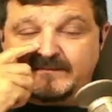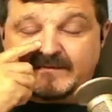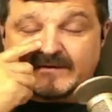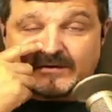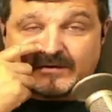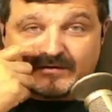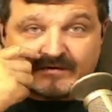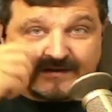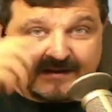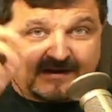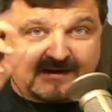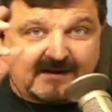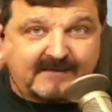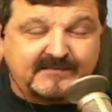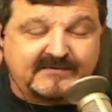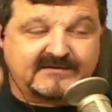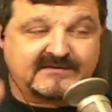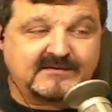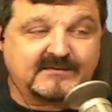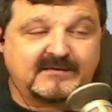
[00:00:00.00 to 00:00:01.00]
You know, that
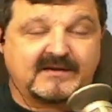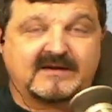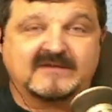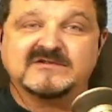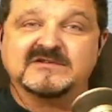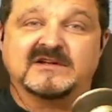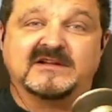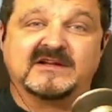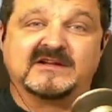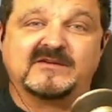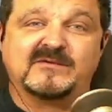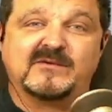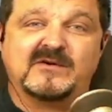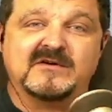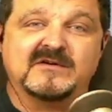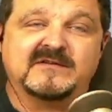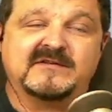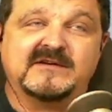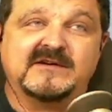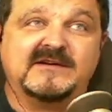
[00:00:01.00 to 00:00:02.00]
happens sometimes. You click the
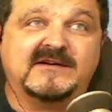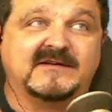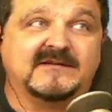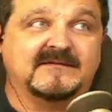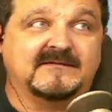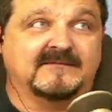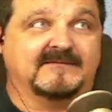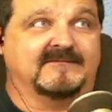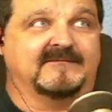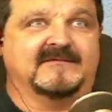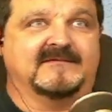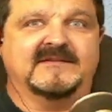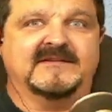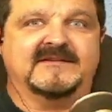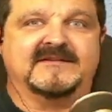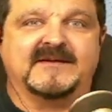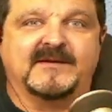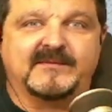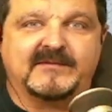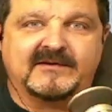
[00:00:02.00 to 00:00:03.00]
wrong thing and
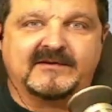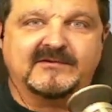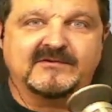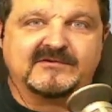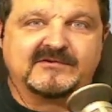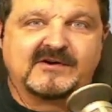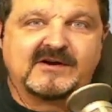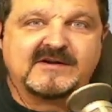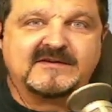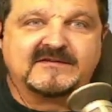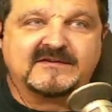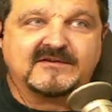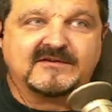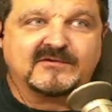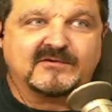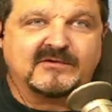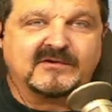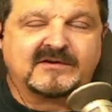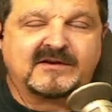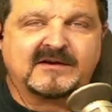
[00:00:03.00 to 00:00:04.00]
something goes crazy and
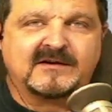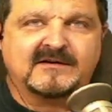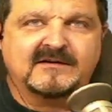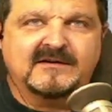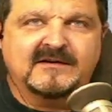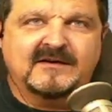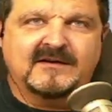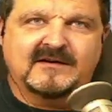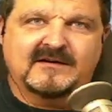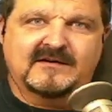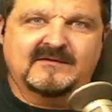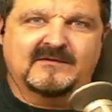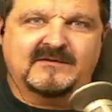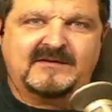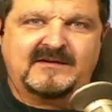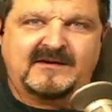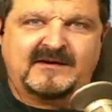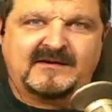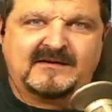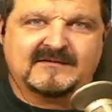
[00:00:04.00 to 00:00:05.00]
you look like, what
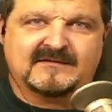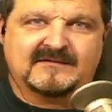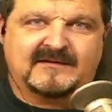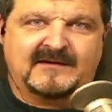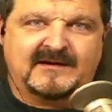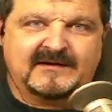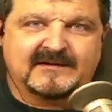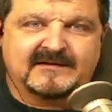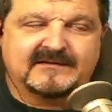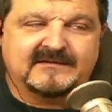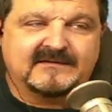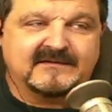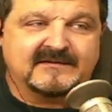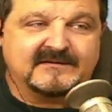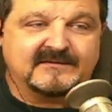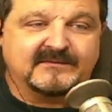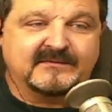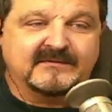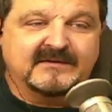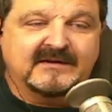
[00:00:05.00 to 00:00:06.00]
the heck is that?
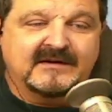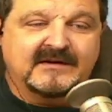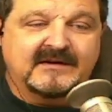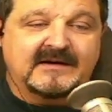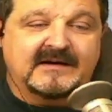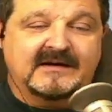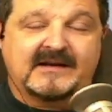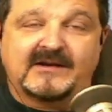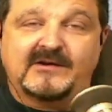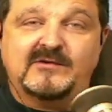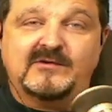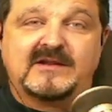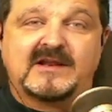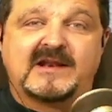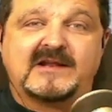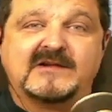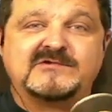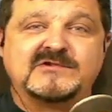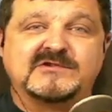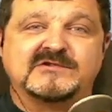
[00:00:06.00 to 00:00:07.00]
And I knew
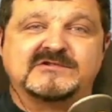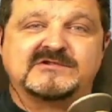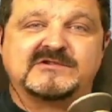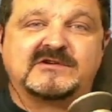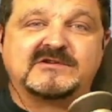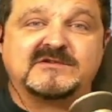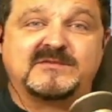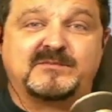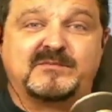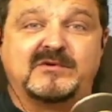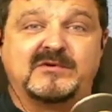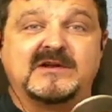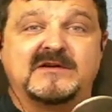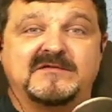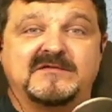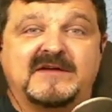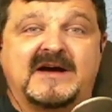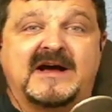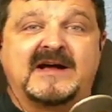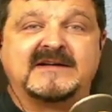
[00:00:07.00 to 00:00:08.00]
that intro starts pretty
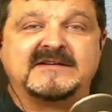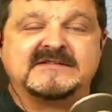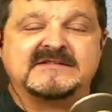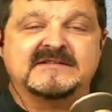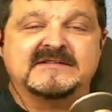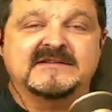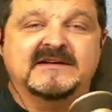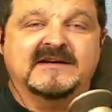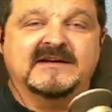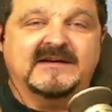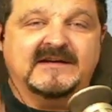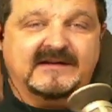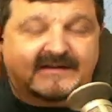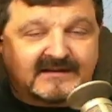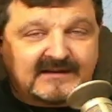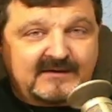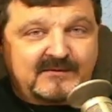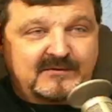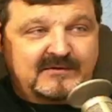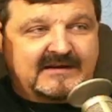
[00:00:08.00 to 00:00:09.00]
fast,
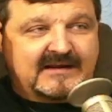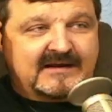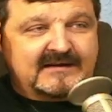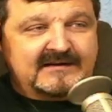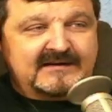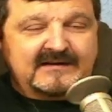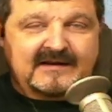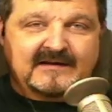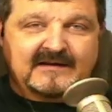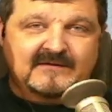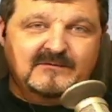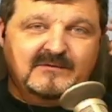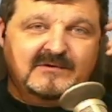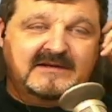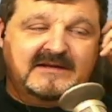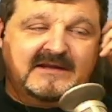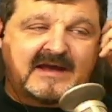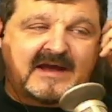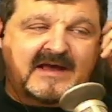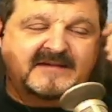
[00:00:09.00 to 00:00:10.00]
and then
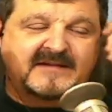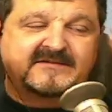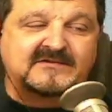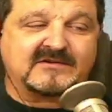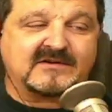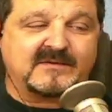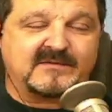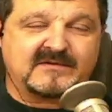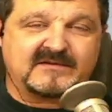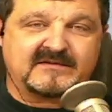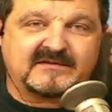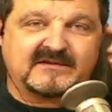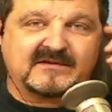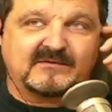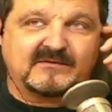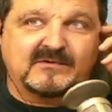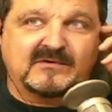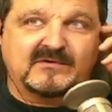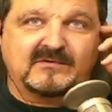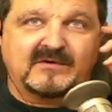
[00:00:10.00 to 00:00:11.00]
when the ad started up, I was like,
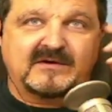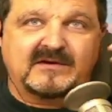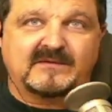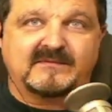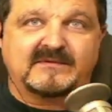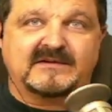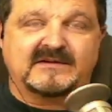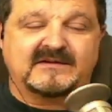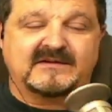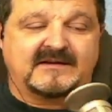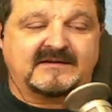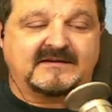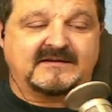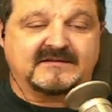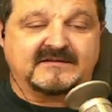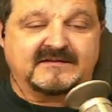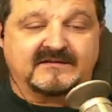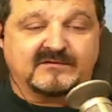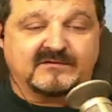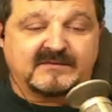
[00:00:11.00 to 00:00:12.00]
whoa, wait a minute, that
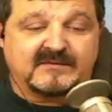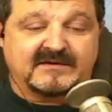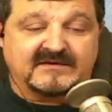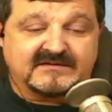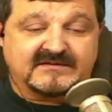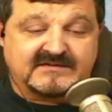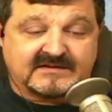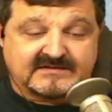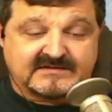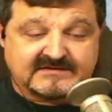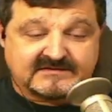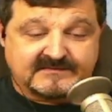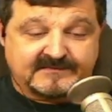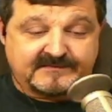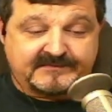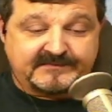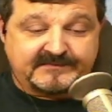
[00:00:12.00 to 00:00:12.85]
doesn't even make sense.